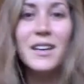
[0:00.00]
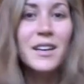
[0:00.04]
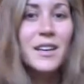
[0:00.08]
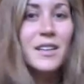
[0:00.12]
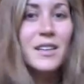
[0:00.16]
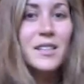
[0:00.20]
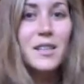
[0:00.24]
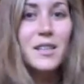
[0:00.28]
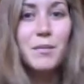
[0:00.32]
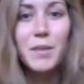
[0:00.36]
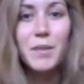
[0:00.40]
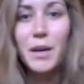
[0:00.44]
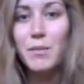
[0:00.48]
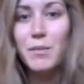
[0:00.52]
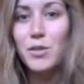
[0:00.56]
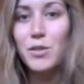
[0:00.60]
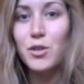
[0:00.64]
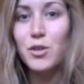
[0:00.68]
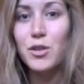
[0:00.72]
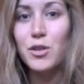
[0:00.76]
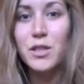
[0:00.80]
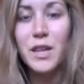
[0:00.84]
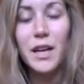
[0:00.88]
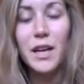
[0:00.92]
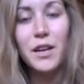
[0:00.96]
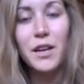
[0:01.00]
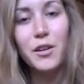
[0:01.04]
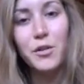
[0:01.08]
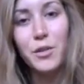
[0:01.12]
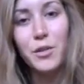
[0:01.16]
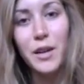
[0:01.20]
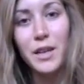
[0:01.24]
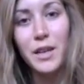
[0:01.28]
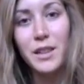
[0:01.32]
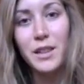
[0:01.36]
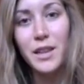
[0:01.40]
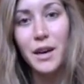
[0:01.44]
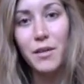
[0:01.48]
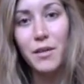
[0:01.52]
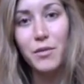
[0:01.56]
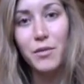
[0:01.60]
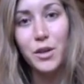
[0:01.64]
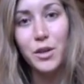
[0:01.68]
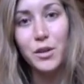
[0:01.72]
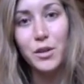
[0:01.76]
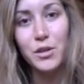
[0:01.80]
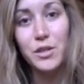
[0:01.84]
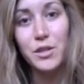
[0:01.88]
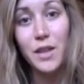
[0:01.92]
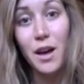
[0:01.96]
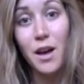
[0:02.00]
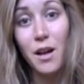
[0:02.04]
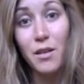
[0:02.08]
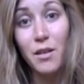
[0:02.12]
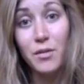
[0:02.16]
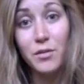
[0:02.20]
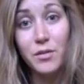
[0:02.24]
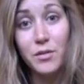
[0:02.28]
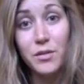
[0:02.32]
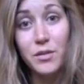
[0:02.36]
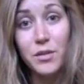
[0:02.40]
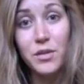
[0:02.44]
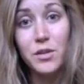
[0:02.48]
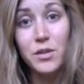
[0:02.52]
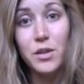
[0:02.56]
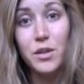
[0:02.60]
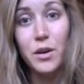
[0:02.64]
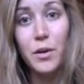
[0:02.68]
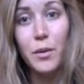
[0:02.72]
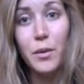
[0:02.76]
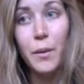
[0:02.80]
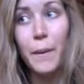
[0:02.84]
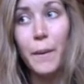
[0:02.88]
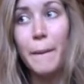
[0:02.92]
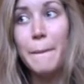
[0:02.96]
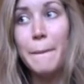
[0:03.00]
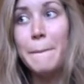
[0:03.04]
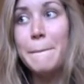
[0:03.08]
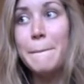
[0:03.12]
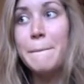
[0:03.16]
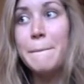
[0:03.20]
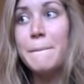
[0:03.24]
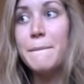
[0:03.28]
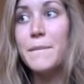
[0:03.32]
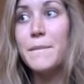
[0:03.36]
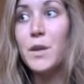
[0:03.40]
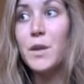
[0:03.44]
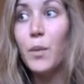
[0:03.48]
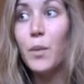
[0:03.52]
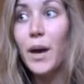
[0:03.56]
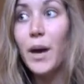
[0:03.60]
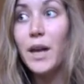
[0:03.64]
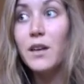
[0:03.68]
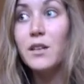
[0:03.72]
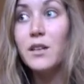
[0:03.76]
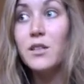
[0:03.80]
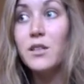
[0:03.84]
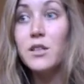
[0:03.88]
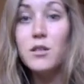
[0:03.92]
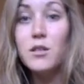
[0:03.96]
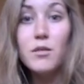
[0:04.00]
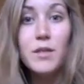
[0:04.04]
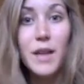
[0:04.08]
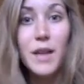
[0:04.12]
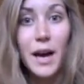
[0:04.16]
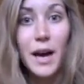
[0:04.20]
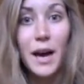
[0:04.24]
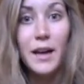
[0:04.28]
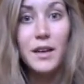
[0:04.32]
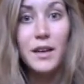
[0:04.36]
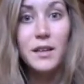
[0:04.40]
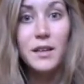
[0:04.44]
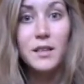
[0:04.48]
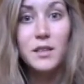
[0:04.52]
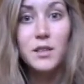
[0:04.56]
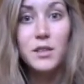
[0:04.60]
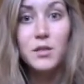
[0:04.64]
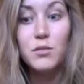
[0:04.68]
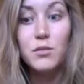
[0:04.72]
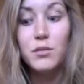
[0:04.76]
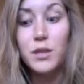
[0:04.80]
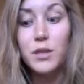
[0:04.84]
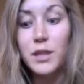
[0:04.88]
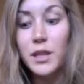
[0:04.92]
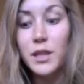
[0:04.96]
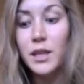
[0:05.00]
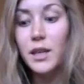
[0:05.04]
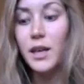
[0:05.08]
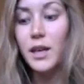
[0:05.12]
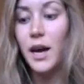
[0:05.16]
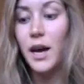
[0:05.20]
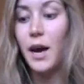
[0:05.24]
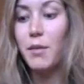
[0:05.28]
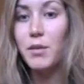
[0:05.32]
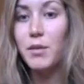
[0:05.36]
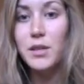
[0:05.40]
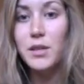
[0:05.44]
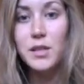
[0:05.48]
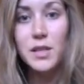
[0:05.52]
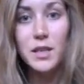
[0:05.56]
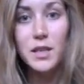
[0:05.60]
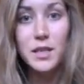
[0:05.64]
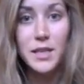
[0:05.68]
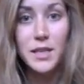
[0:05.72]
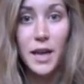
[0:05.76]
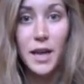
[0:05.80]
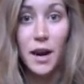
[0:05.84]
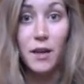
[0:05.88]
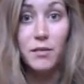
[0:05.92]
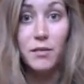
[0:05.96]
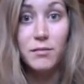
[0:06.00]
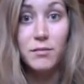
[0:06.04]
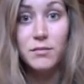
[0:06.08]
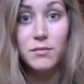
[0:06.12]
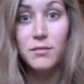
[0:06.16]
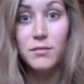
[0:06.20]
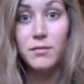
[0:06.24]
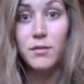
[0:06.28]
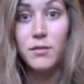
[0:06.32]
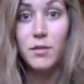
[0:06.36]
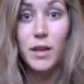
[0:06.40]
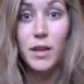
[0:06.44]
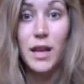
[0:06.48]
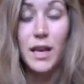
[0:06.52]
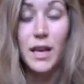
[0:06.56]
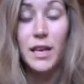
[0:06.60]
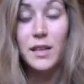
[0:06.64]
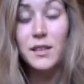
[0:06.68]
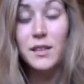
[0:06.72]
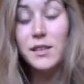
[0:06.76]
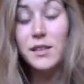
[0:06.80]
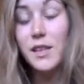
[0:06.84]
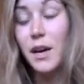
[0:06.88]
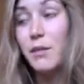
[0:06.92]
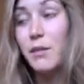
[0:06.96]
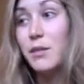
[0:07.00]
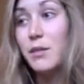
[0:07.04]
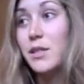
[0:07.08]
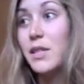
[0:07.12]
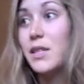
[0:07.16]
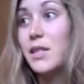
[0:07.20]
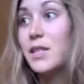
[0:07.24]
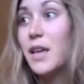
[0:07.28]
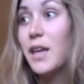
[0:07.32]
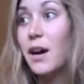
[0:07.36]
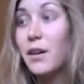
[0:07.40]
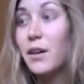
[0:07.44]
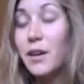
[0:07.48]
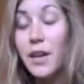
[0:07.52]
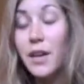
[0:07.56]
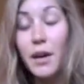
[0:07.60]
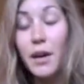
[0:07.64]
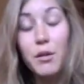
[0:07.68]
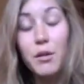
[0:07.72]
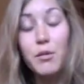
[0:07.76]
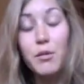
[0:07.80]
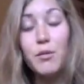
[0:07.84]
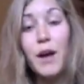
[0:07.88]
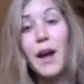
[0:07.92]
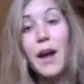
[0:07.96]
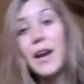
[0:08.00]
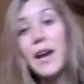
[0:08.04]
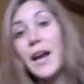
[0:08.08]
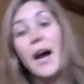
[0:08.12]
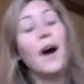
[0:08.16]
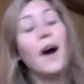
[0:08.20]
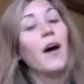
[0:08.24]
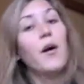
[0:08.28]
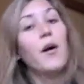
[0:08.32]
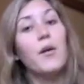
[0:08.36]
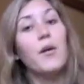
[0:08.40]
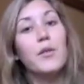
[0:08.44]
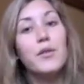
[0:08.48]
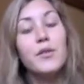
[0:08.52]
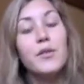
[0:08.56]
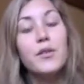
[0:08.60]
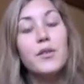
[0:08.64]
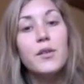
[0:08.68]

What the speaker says: sometimes you just got to create that for yourself. So the way to do that is to really, I would sit down, ladies, I would sit down and I would write out